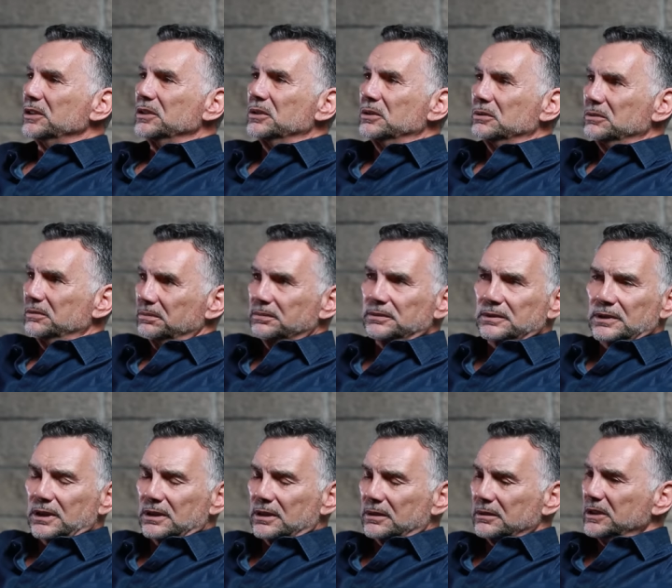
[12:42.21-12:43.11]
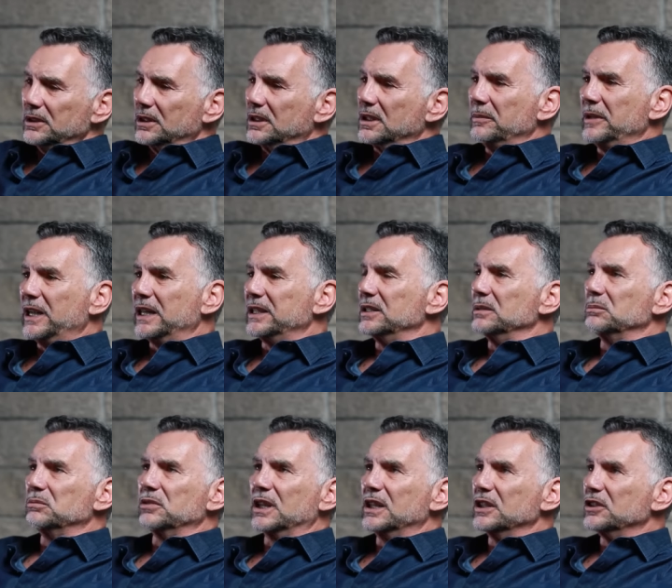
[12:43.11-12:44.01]
And you you know you come out
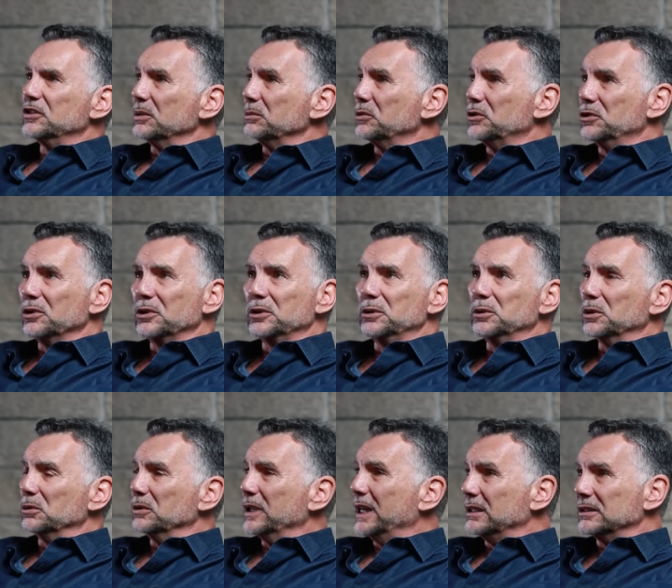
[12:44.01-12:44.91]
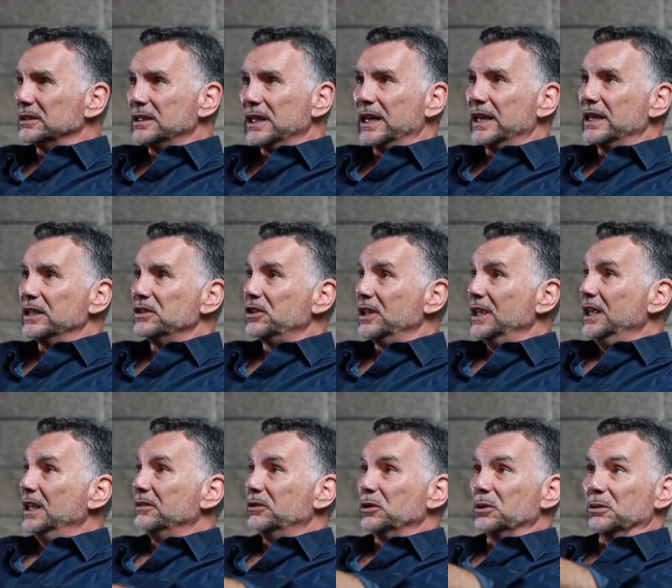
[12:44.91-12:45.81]
of the Bronx, I'm sure you're around guys.
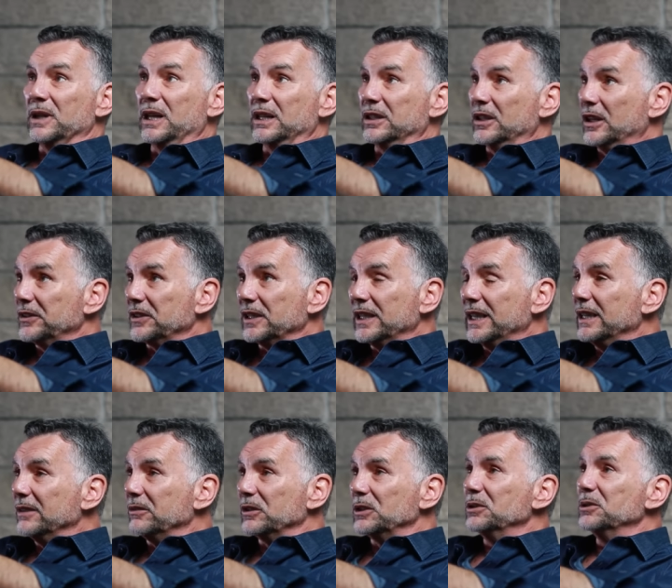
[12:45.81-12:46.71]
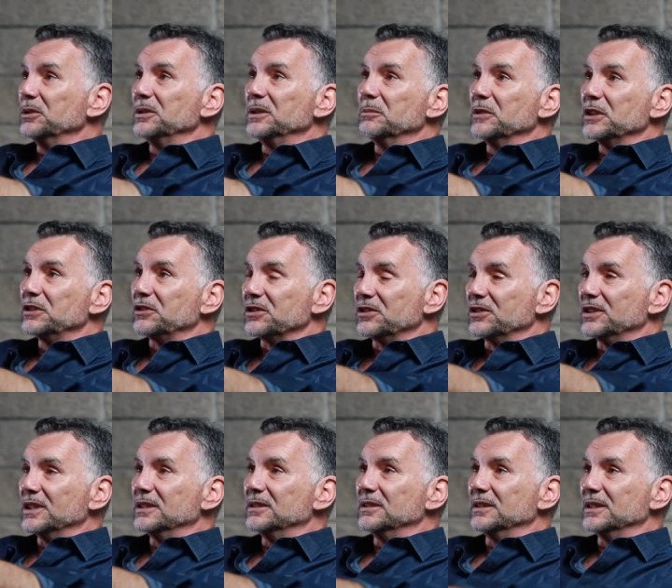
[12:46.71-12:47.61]
If you're around Arthur Avenue, you must have
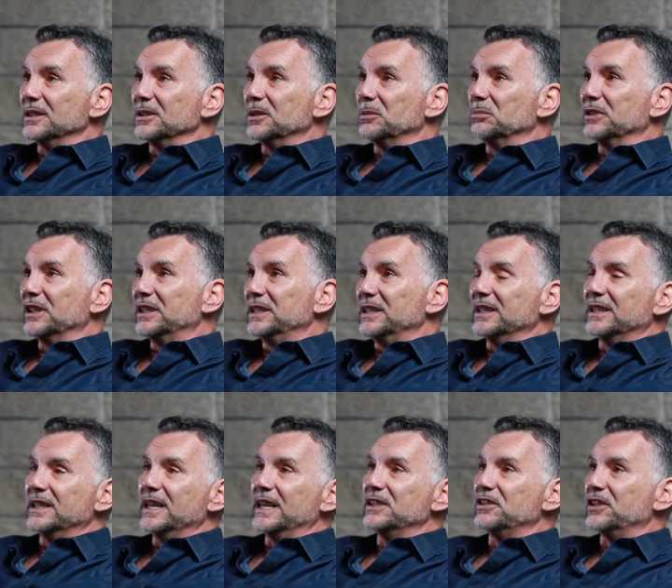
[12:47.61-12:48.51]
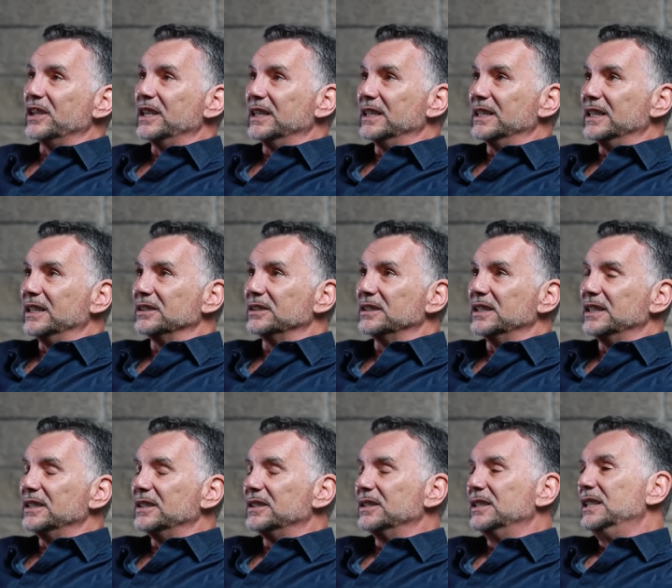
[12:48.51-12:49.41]
seen you know plenty of guys hanging out
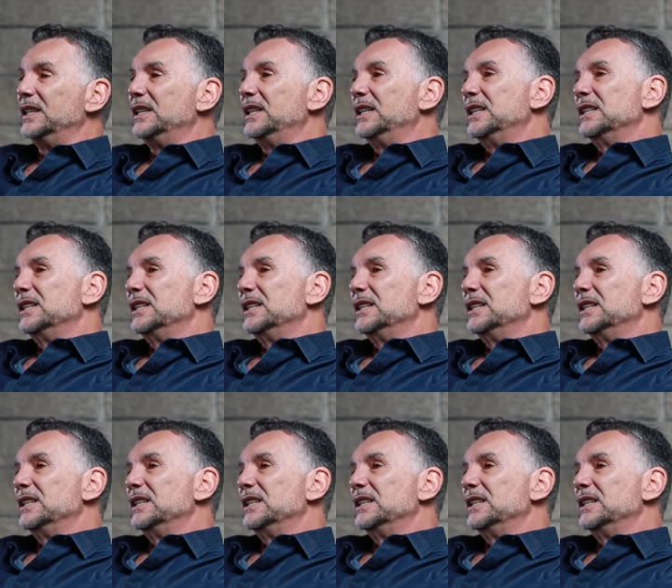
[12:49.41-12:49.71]
there.